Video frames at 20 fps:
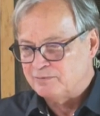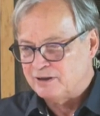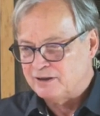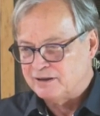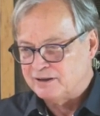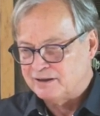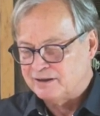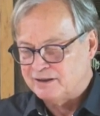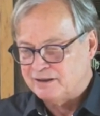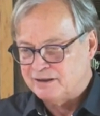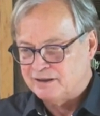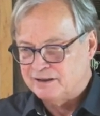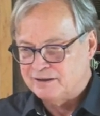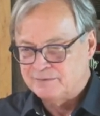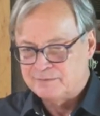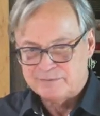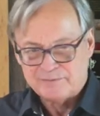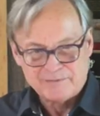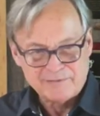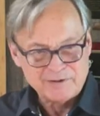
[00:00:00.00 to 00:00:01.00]
punk kid
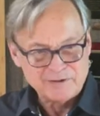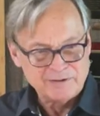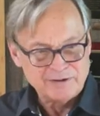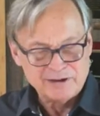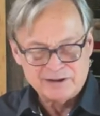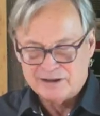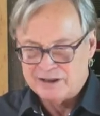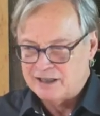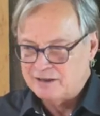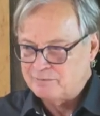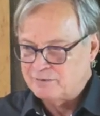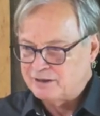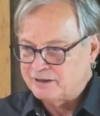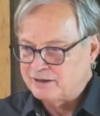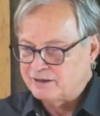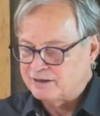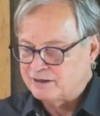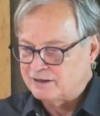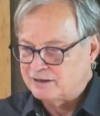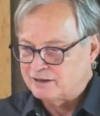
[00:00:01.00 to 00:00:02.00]
with a $10
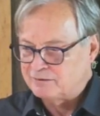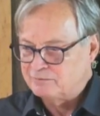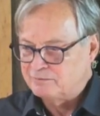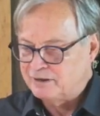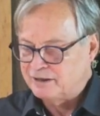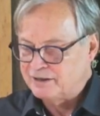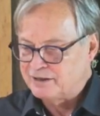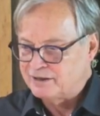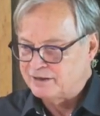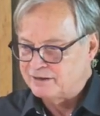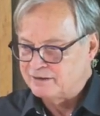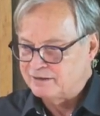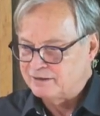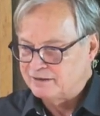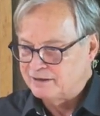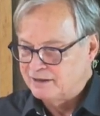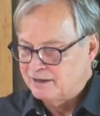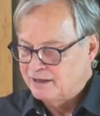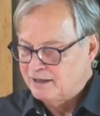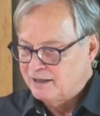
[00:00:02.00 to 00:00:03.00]
million budget
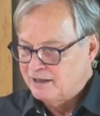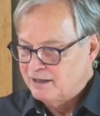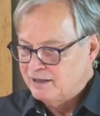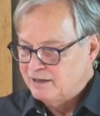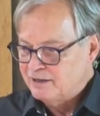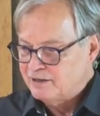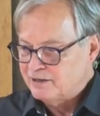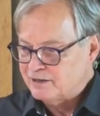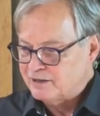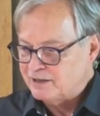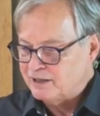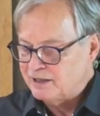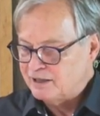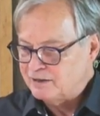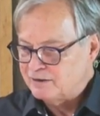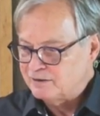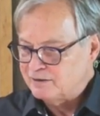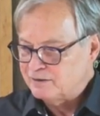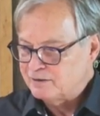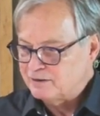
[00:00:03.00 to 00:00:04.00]

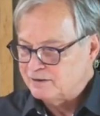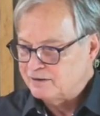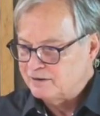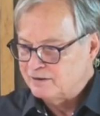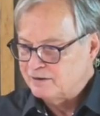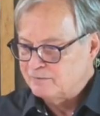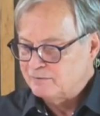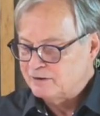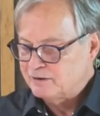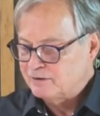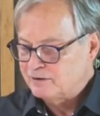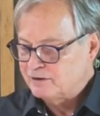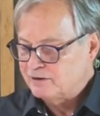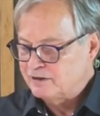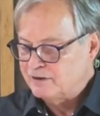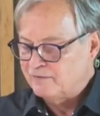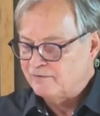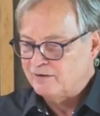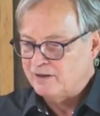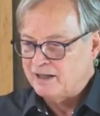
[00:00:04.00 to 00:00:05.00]
saying,
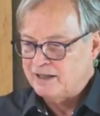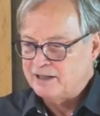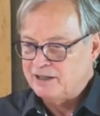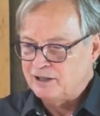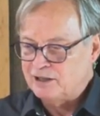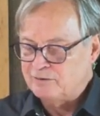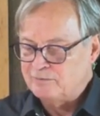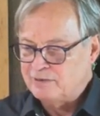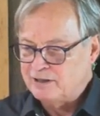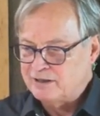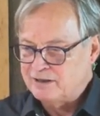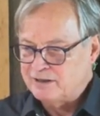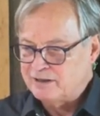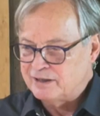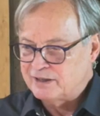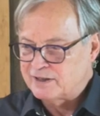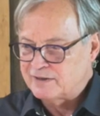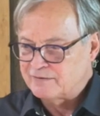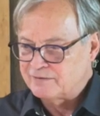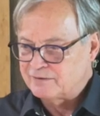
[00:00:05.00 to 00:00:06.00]
define air
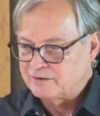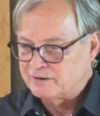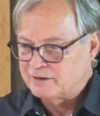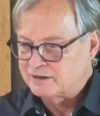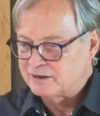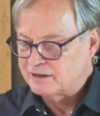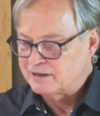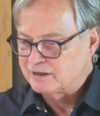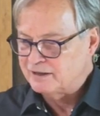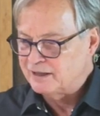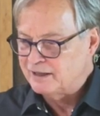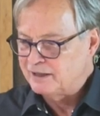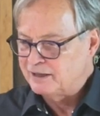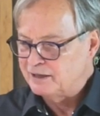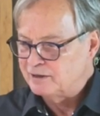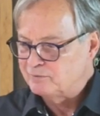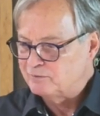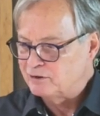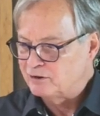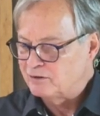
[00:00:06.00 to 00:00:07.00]
barriers for a
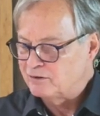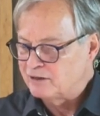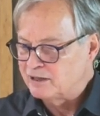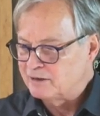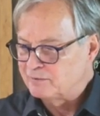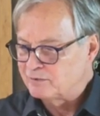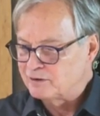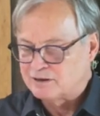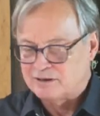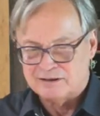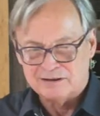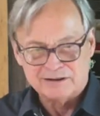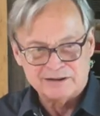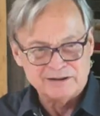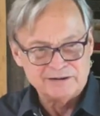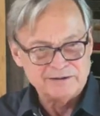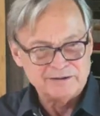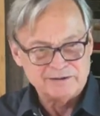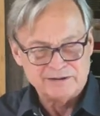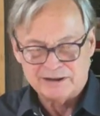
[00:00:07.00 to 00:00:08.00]
Canadian program called
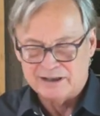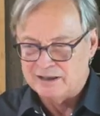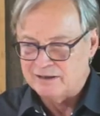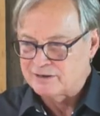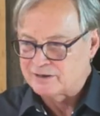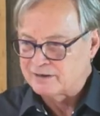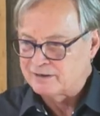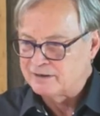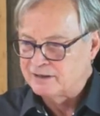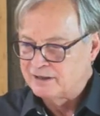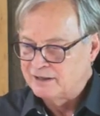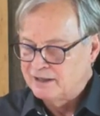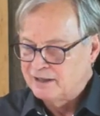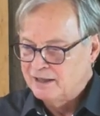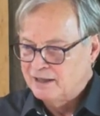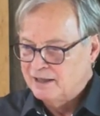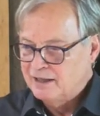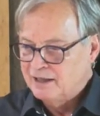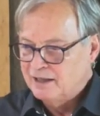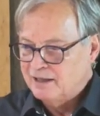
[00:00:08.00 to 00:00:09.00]
R2000.
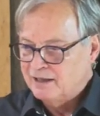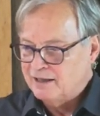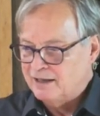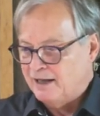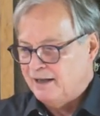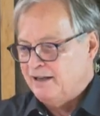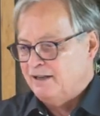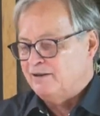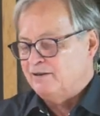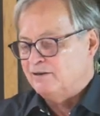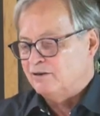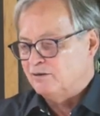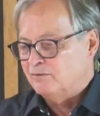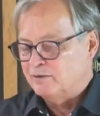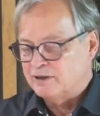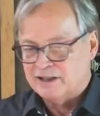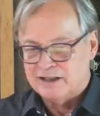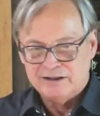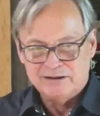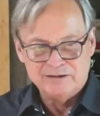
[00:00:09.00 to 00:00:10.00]
I didn't know,
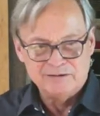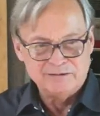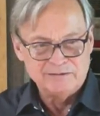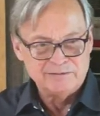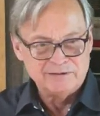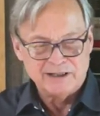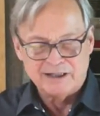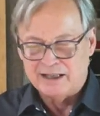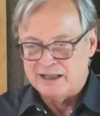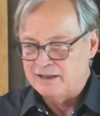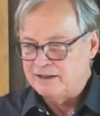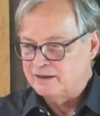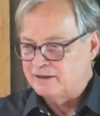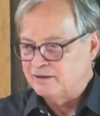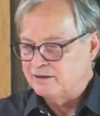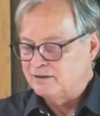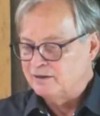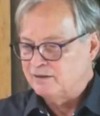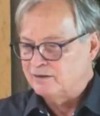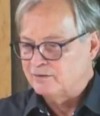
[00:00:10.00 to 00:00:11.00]
but I knew that I
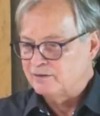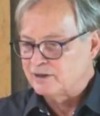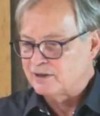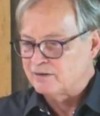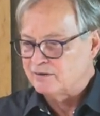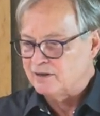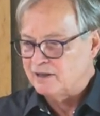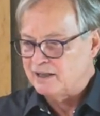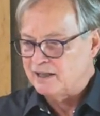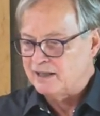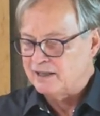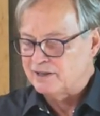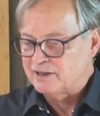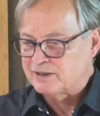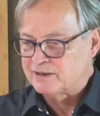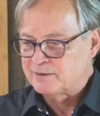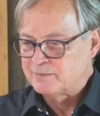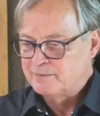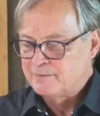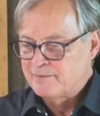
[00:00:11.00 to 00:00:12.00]
didn't know, so I
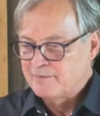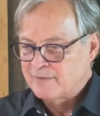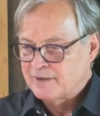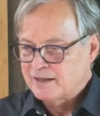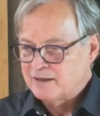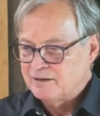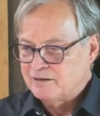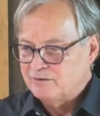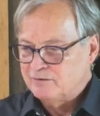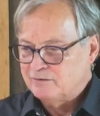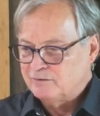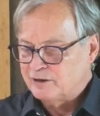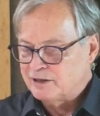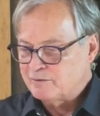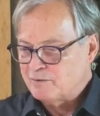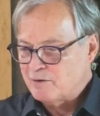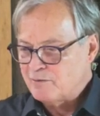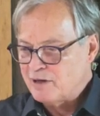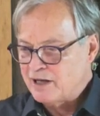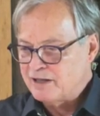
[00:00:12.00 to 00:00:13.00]
asked one
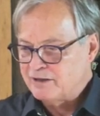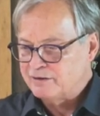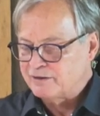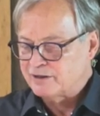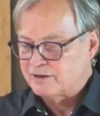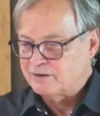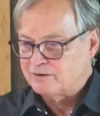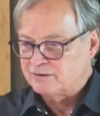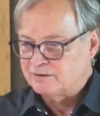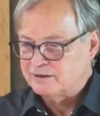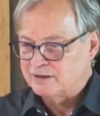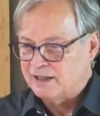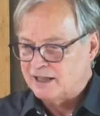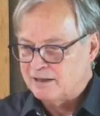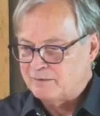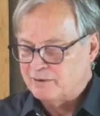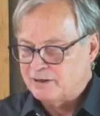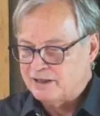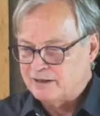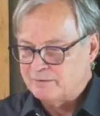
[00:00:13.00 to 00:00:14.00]
of my mentors, an old
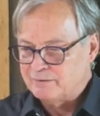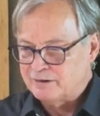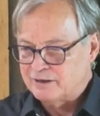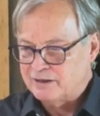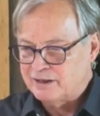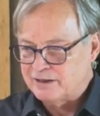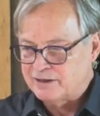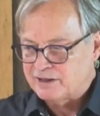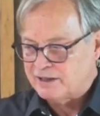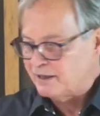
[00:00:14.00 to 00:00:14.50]
guy by the name of Gus